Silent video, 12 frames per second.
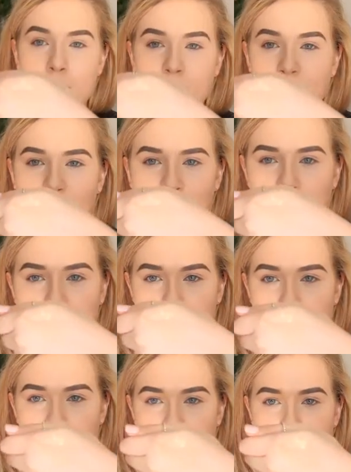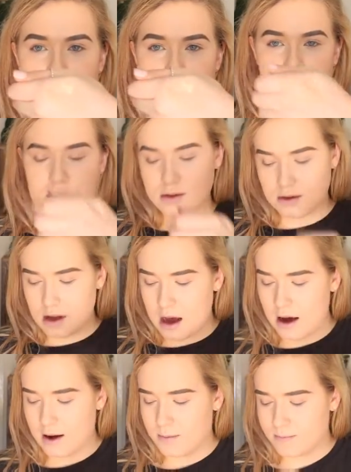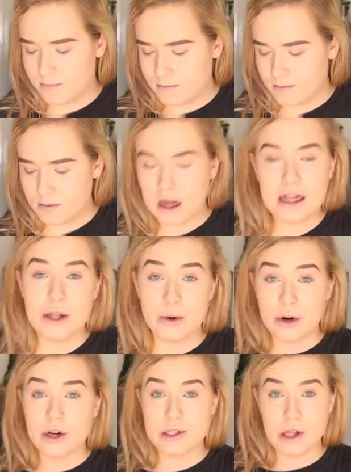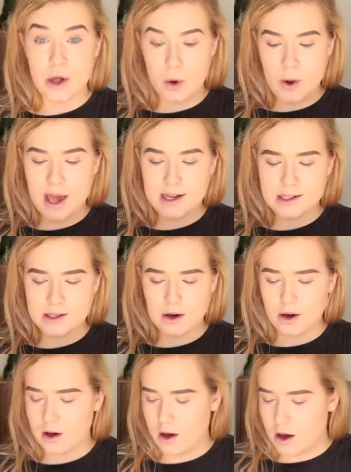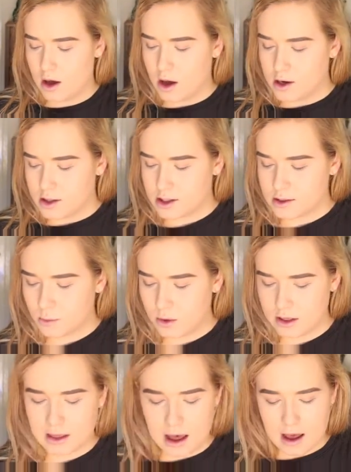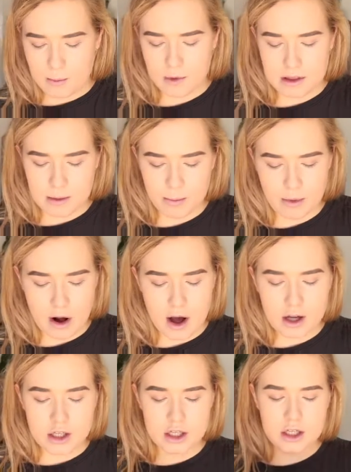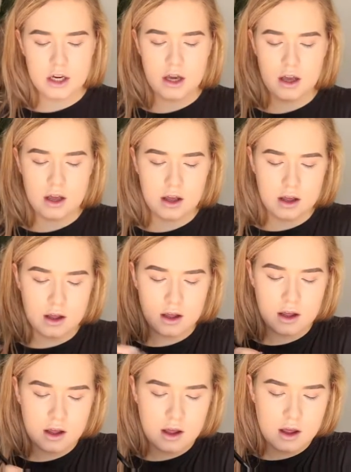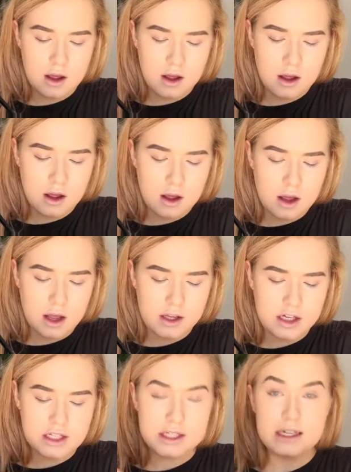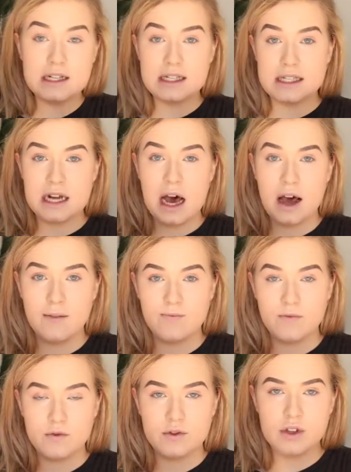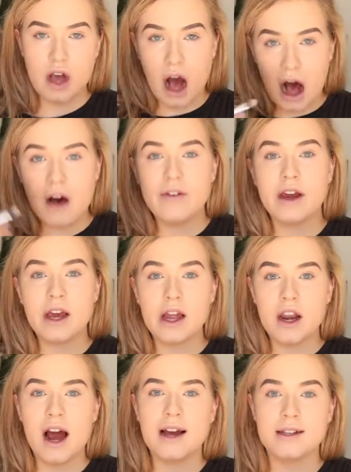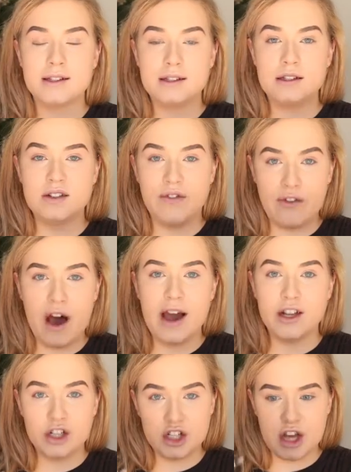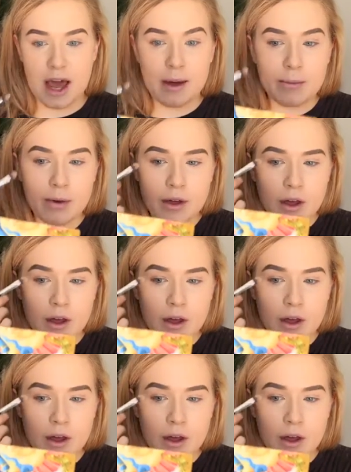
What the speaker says: You don't need much. A little goes a long way. So just with that and with the brush, and you're just going to start carving a nice defined shape.